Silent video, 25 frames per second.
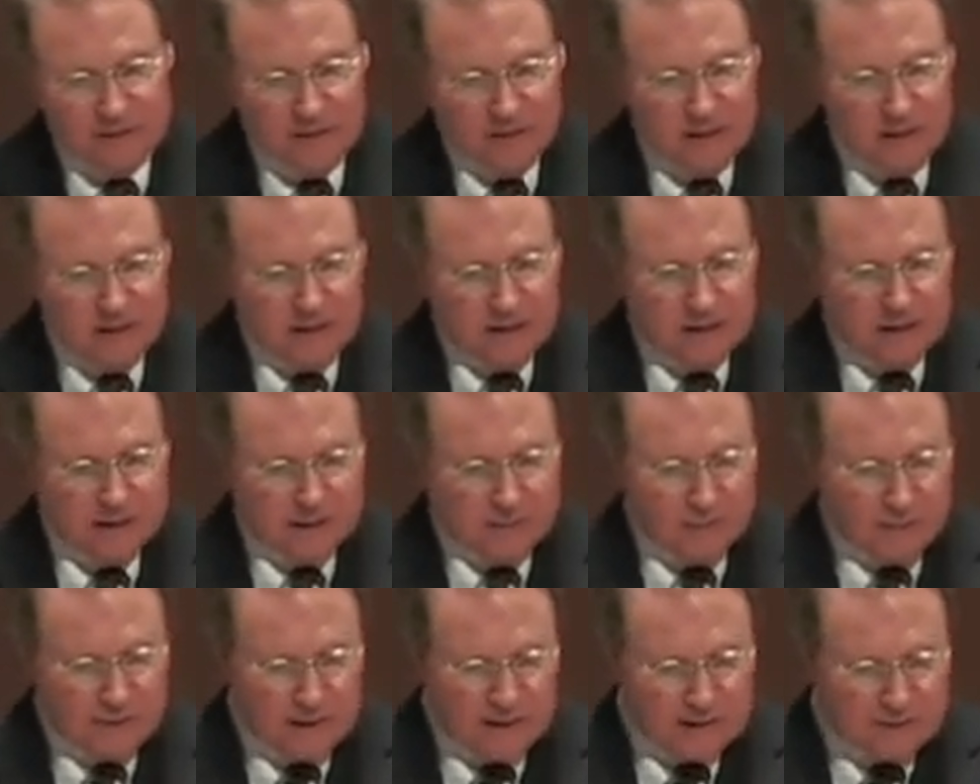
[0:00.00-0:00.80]
and
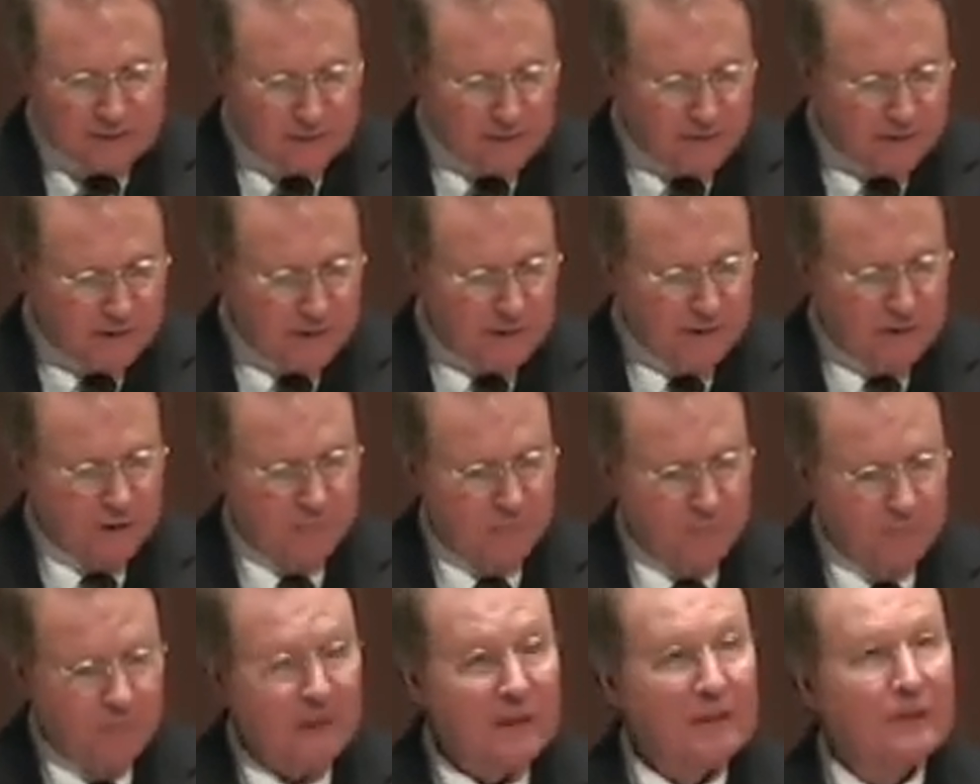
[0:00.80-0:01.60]
I would like to thank our
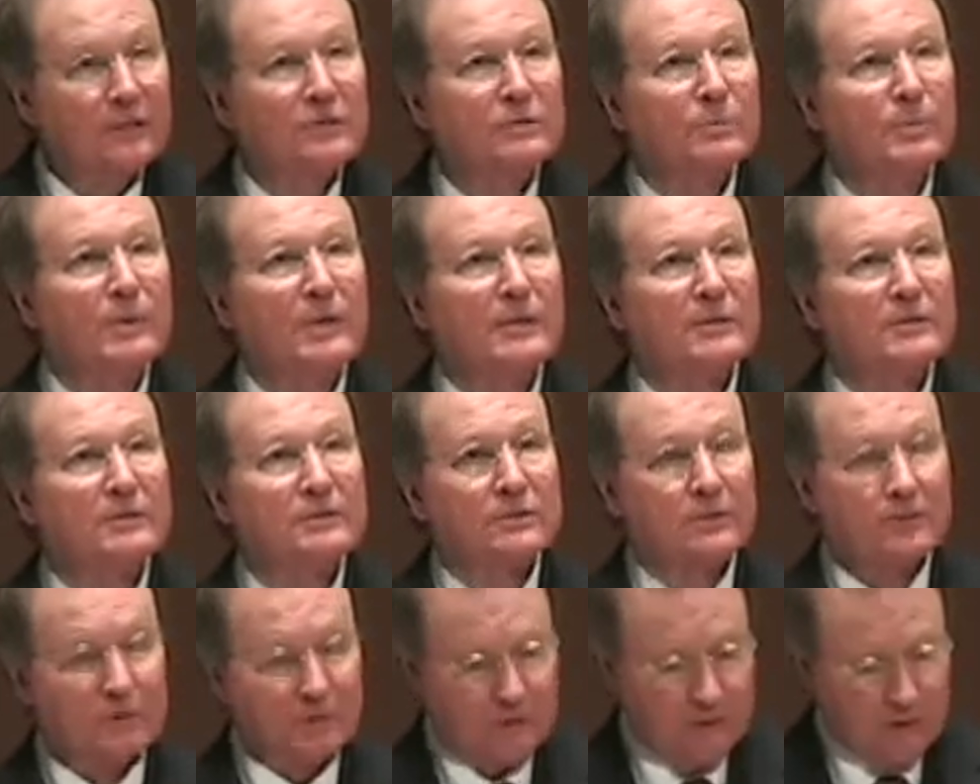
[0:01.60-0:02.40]
many
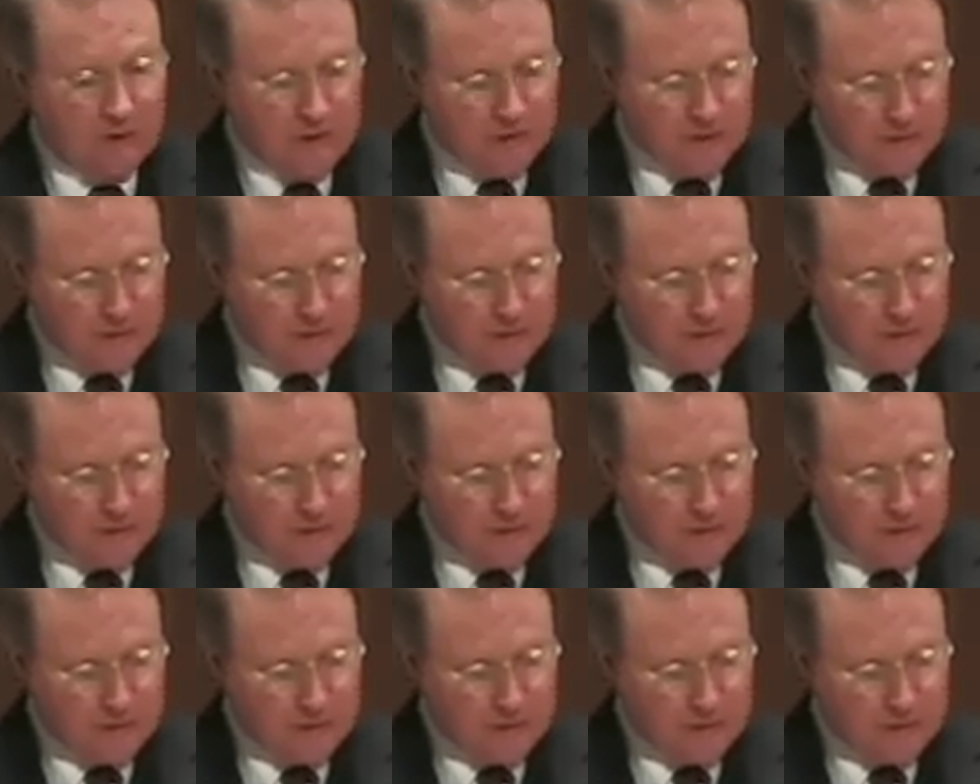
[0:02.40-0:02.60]
sponsors,